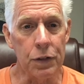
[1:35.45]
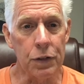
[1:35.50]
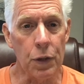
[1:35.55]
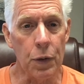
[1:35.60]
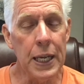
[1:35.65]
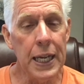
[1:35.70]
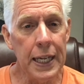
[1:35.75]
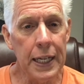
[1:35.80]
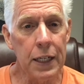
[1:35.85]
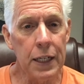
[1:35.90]
So
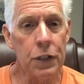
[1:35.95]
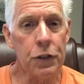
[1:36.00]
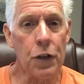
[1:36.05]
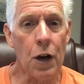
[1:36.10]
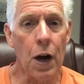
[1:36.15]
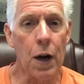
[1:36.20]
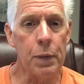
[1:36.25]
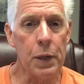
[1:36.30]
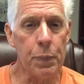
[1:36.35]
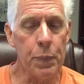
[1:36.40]
he and his
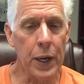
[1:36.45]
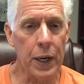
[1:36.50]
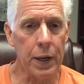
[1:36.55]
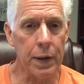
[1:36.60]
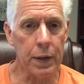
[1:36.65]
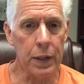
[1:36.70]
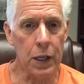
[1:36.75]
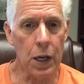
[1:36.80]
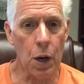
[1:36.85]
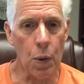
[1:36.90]
armor
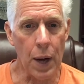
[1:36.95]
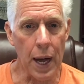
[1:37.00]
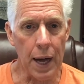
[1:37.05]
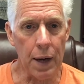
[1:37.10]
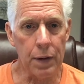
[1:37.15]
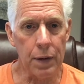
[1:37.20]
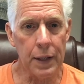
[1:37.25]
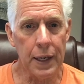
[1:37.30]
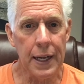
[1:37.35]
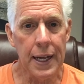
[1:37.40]
bearer go
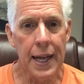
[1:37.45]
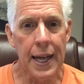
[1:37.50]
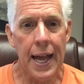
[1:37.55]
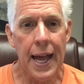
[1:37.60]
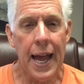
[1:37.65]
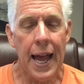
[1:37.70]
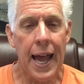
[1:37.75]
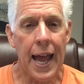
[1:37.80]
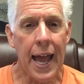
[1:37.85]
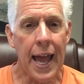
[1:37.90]
out,
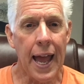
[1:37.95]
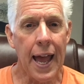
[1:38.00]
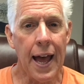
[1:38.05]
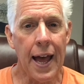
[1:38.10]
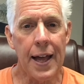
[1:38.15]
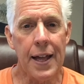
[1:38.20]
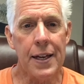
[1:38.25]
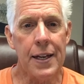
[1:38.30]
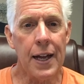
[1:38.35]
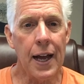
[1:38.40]

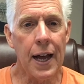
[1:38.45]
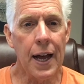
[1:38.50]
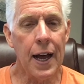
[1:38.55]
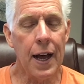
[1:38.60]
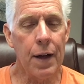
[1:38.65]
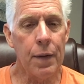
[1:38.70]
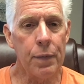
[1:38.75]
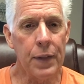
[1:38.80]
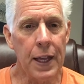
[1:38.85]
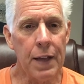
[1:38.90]
and
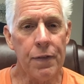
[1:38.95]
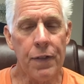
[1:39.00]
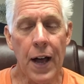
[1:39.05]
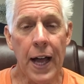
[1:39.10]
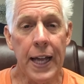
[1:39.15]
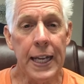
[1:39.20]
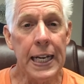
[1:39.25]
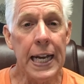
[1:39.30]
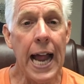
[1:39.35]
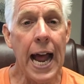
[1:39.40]
they
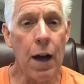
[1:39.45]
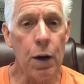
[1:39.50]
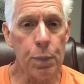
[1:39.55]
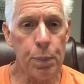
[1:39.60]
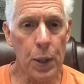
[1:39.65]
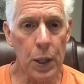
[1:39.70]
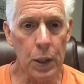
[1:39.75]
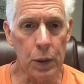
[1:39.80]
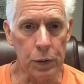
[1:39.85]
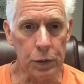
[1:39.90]
find an
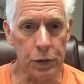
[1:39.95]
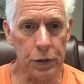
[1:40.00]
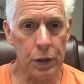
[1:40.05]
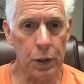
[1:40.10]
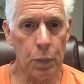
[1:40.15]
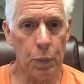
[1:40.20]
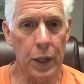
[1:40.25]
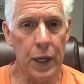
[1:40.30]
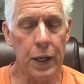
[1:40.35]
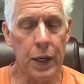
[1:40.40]
outpost
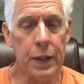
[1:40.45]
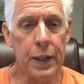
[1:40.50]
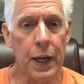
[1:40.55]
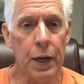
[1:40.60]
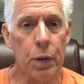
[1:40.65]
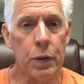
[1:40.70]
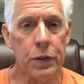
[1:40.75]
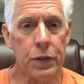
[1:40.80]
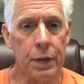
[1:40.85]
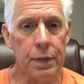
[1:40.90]
where there
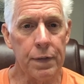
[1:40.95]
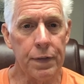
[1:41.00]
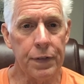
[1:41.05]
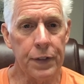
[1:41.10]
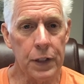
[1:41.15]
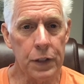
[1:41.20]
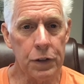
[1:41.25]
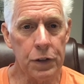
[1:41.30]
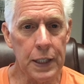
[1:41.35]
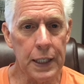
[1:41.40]
were some
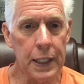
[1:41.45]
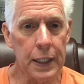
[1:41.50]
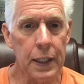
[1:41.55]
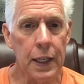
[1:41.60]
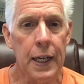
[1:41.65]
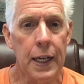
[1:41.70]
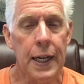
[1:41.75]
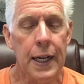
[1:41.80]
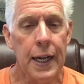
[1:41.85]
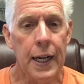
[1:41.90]
Philistine
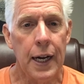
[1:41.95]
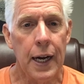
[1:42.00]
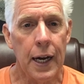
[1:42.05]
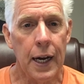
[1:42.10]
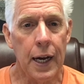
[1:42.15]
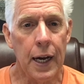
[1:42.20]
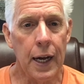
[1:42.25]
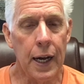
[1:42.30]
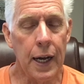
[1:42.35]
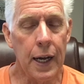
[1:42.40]

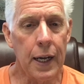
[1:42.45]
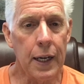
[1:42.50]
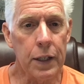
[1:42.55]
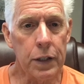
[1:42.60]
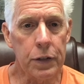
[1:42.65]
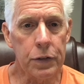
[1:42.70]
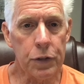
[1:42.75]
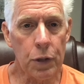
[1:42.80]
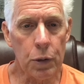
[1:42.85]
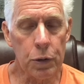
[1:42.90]

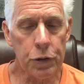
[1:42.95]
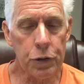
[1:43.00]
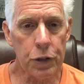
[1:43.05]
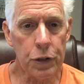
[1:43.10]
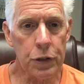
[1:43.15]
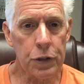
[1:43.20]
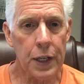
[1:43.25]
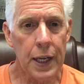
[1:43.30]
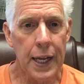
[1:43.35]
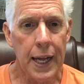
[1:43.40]

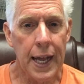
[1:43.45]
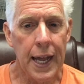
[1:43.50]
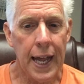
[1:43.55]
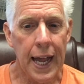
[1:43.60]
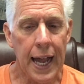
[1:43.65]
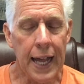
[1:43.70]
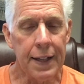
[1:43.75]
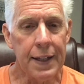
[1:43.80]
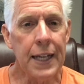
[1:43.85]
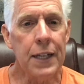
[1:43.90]
soldiers,
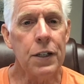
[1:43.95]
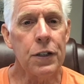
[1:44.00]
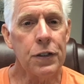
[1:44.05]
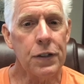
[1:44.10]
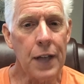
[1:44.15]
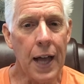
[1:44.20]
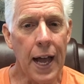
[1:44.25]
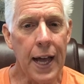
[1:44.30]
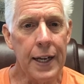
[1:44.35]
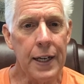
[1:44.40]
and they
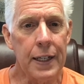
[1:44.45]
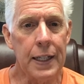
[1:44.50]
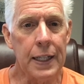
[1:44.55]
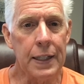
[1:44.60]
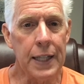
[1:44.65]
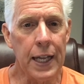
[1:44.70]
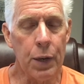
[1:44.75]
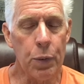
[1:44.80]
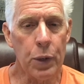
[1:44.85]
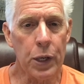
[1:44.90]
decided
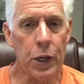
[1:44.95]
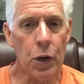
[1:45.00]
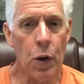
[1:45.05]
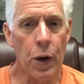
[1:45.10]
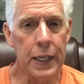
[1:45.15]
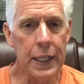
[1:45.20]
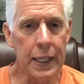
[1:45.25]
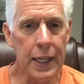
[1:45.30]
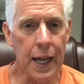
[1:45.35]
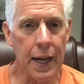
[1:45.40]
that they were
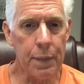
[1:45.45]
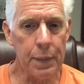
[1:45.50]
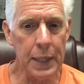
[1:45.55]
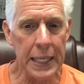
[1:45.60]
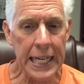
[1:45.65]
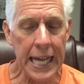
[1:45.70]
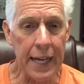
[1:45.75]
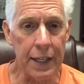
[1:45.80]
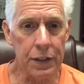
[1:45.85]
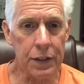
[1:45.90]
going to come
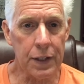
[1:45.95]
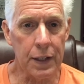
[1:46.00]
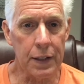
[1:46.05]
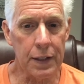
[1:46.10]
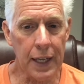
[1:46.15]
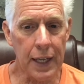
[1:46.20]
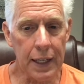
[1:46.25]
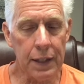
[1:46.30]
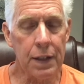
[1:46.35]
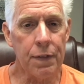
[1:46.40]
against and
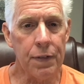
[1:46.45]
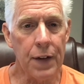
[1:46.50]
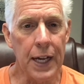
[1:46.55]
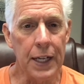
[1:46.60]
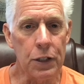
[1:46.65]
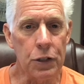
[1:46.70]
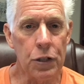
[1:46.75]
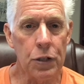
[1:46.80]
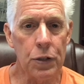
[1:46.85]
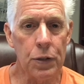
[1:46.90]
take the
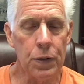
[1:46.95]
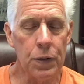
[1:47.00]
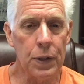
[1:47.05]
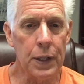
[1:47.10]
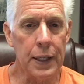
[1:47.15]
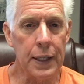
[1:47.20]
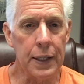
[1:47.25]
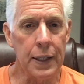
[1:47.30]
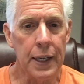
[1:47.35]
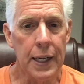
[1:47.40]
fight
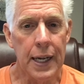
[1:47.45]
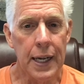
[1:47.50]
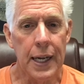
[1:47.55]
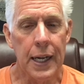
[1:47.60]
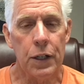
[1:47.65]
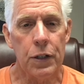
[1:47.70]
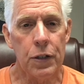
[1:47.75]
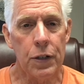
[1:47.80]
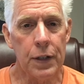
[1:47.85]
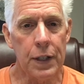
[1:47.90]
to
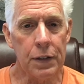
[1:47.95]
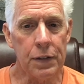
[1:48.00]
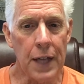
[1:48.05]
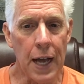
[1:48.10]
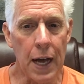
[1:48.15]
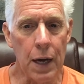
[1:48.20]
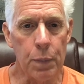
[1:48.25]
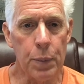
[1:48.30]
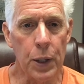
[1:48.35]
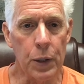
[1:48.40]
this
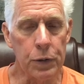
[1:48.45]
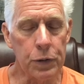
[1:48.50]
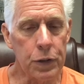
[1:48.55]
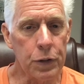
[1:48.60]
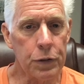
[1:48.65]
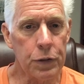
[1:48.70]
outpost.